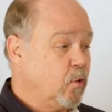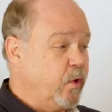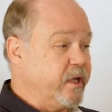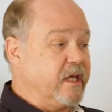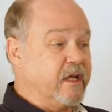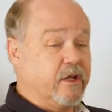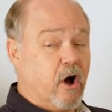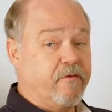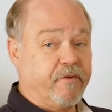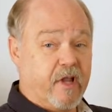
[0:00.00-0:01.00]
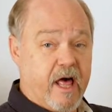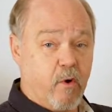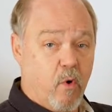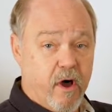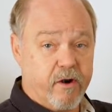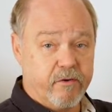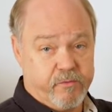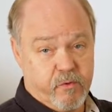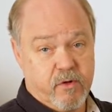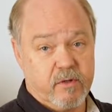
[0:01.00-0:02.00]
We can get an awful lot of water
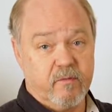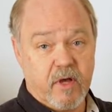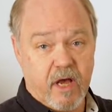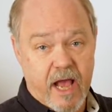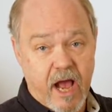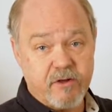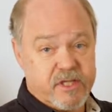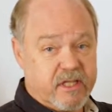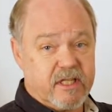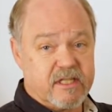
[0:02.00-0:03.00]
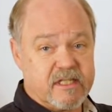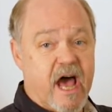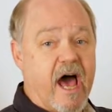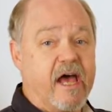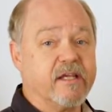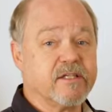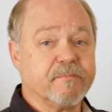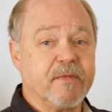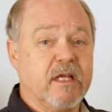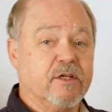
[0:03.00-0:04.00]
through a, a housing this size.
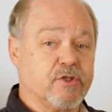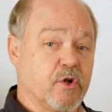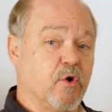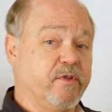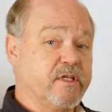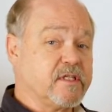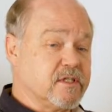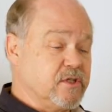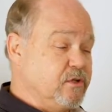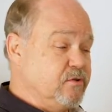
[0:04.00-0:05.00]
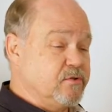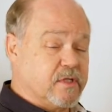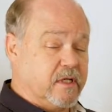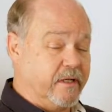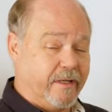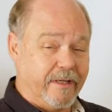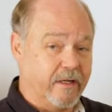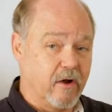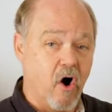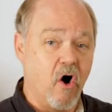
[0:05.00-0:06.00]
So this is used
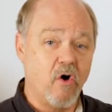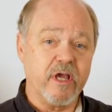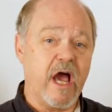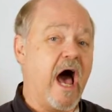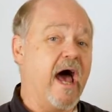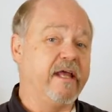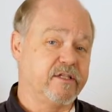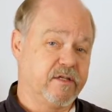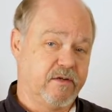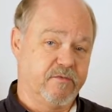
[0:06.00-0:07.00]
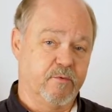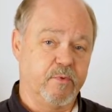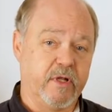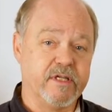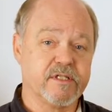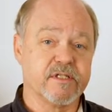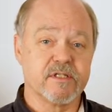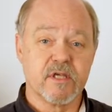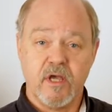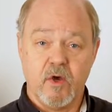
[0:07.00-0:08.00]
in all kinds of different
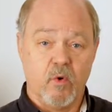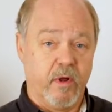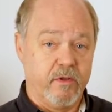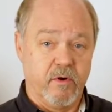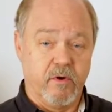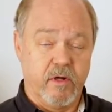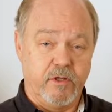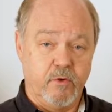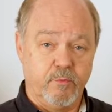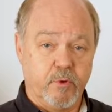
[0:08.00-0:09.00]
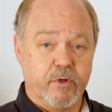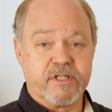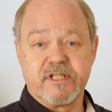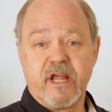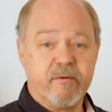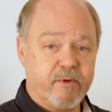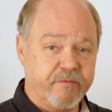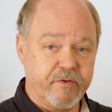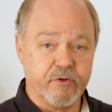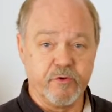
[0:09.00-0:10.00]
places, whether you put a sediment
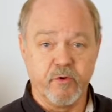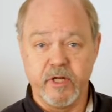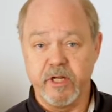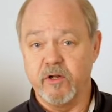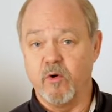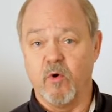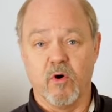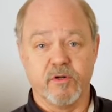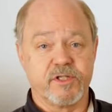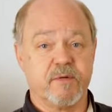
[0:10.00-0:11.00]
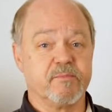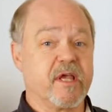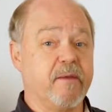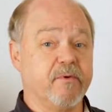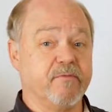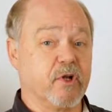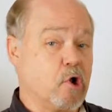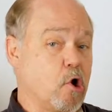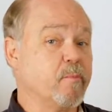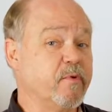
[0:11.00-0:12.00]
filter in it or some type of a
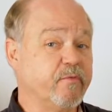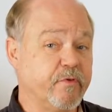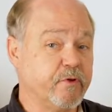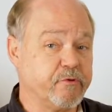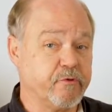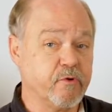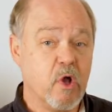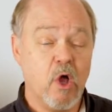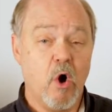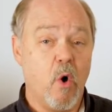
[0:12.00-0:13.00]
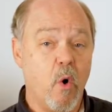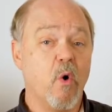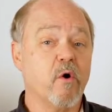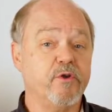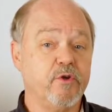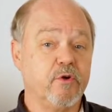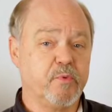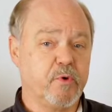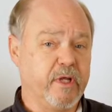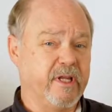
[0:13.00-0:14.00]
carbon filter, or you
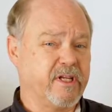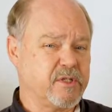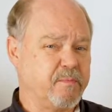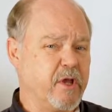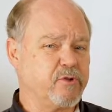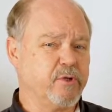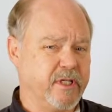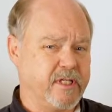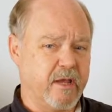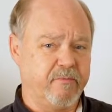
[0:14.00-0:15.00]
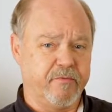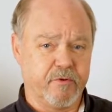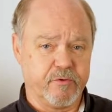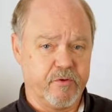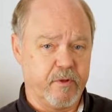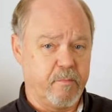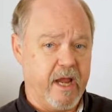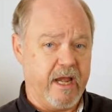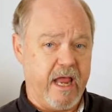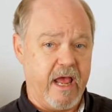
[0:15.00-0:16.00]
put in a specialty type filter that
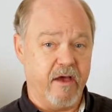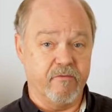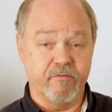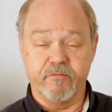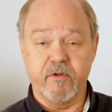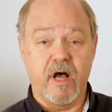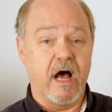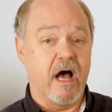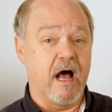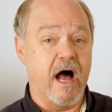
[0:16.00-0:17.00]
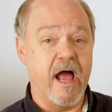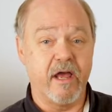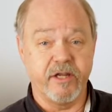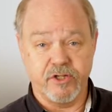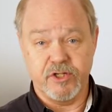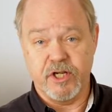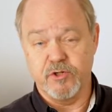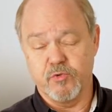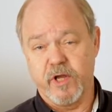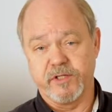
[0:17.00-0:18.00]
might have uh, ion
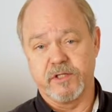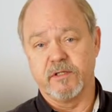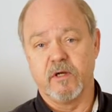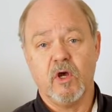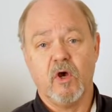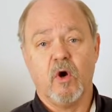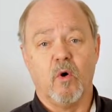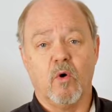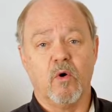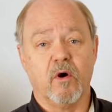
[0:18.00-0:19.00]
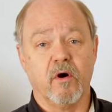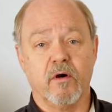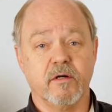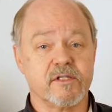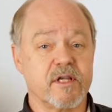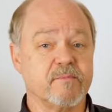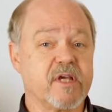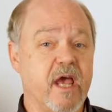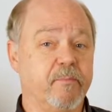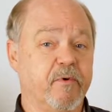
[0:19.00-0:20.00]
exchange resin or some
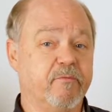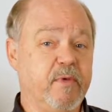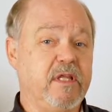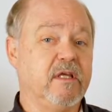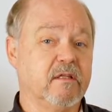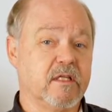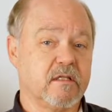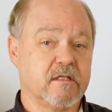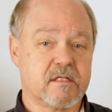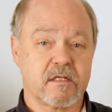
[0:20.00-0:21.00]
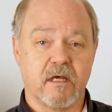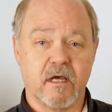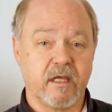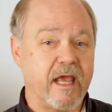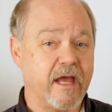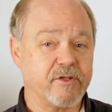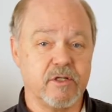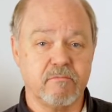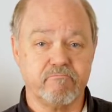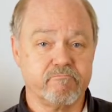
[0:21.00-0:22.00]
type of media that's uh,
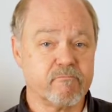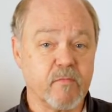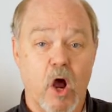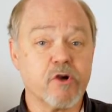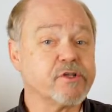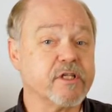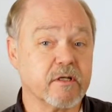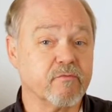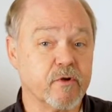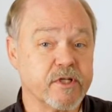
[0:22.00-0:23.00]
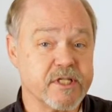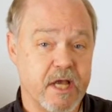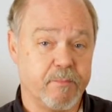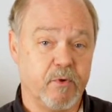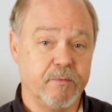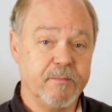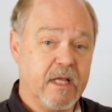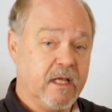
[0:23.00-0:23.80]
catching arsenic, for example.